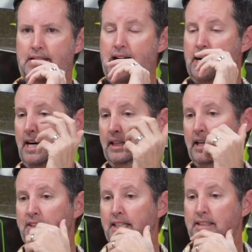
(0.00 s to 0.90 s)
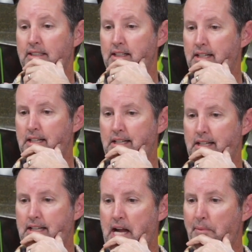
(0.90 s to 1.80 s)
yeah, I loved it.
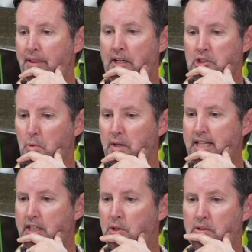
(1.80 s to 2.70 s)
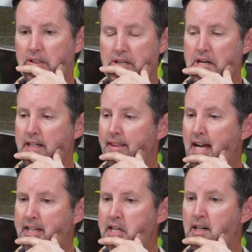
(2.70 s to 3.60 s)
Everything was working good, and
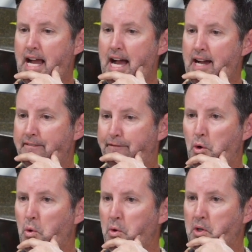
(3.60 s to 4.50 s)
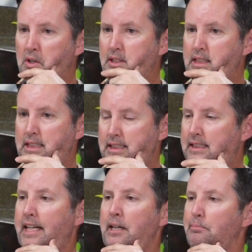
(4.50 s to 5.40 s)
that year I had four
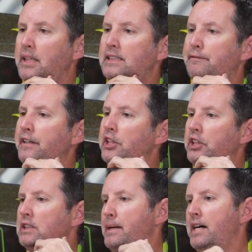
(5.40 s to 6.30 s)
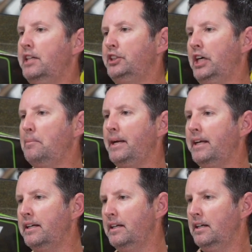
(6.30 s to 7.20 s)
second place finishes behind Jeremy,
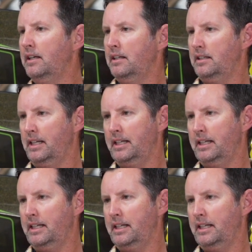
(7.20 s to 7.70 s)
mm -hmm.